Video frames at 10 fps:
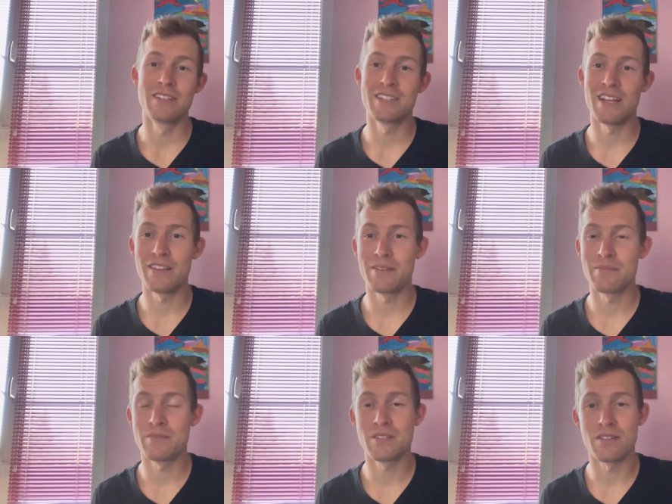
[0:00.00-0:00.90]
Tell
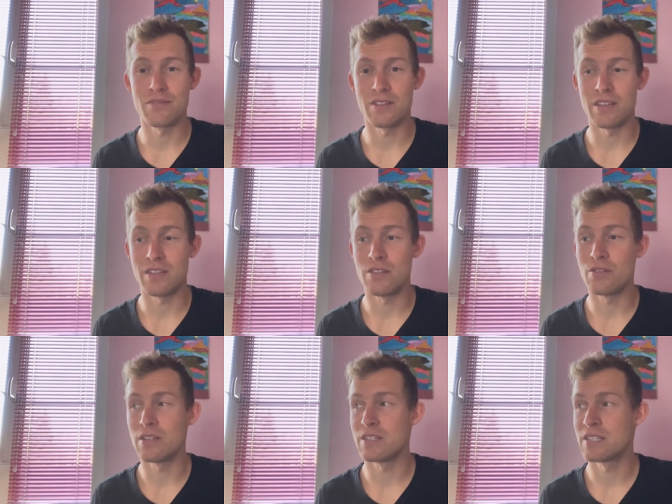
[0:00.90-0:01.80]
them stuff like
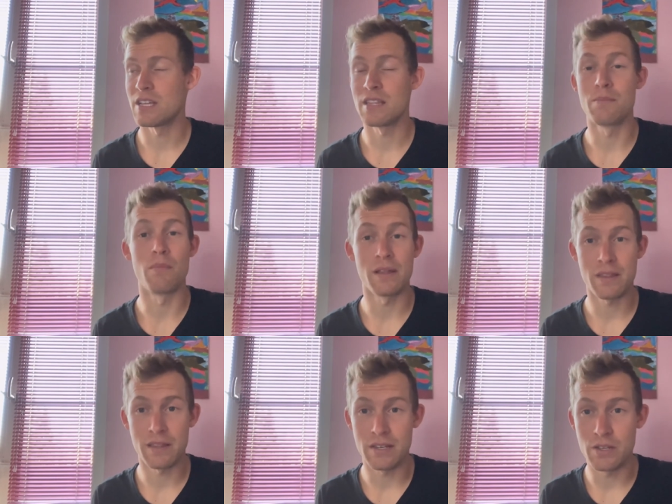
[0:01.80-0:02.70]
you can send them
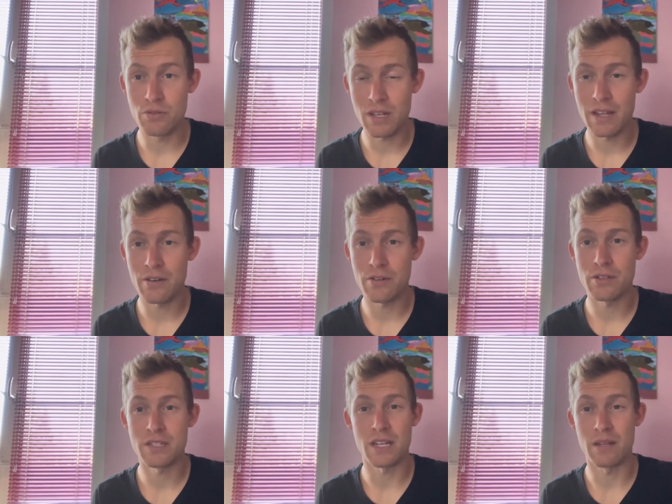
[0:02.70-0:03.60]
monthly
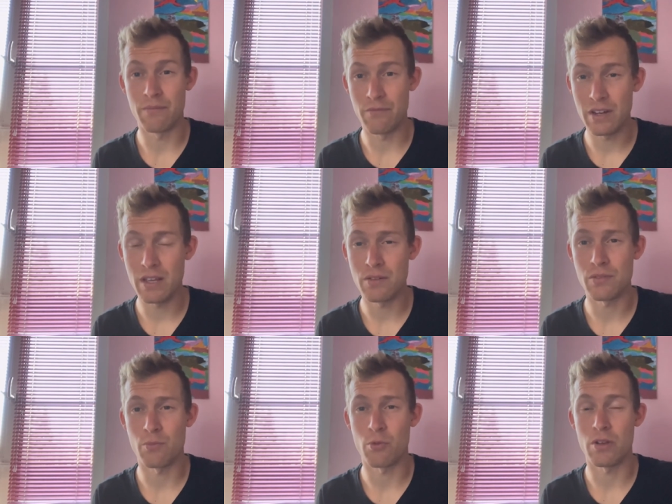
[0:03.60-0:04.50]
newsletters, send them
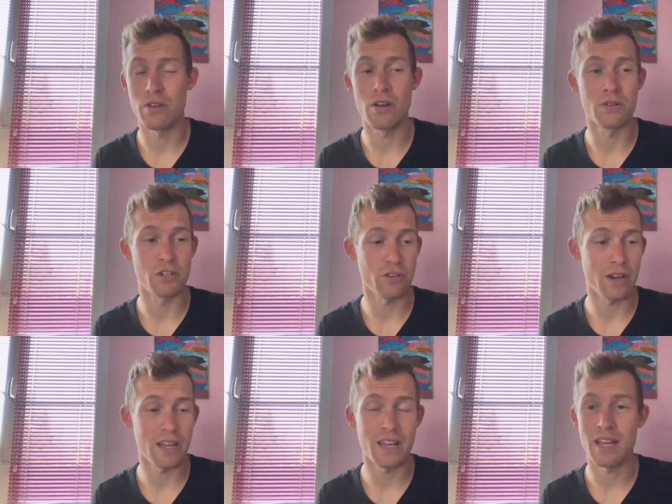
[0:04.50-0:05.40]
videos from where you go in
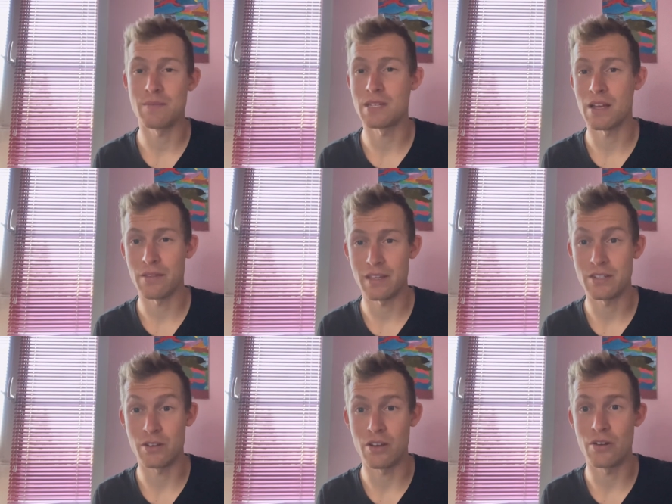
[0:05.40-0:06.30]
training camps, how
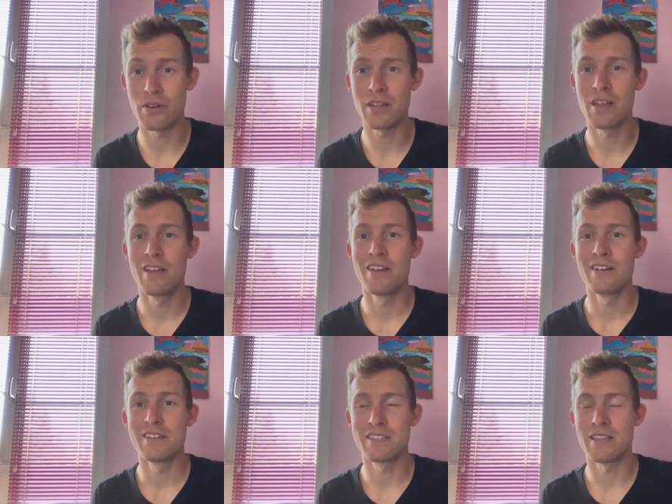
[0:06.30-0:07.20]
things are going,
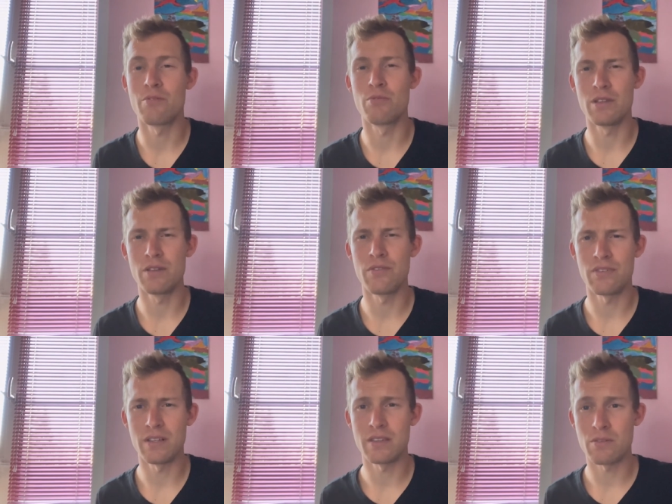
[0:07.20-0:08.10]
because then they really
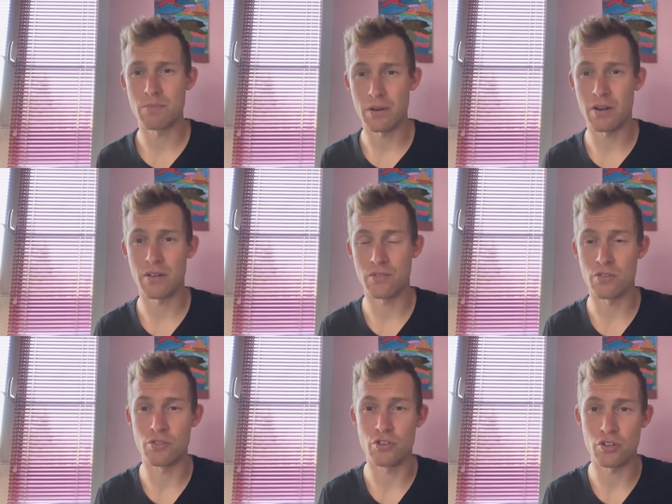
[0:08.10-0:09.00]
feel like they're part of
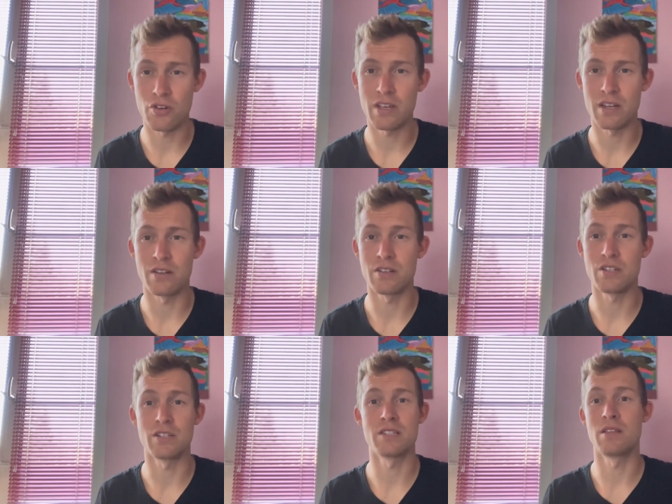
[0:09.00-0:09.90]
your journey and not
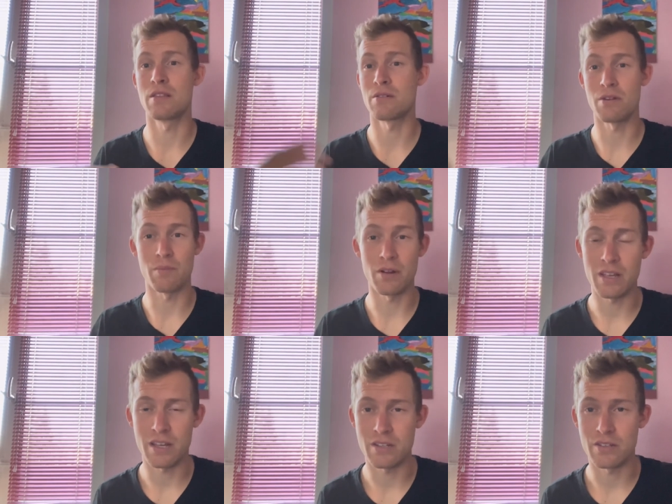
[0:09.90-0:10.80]
just throwing
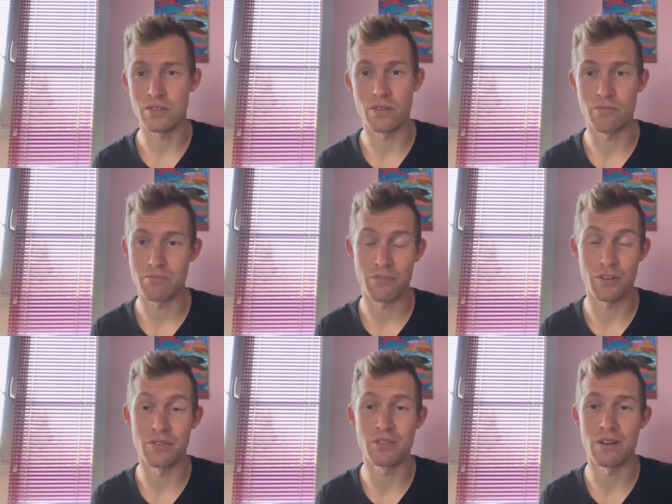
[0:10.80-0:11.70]
money at you to
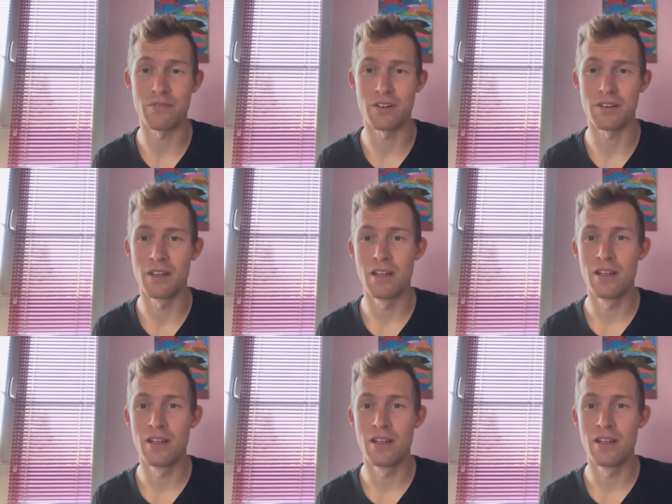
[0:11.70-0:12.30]
for you to have fun.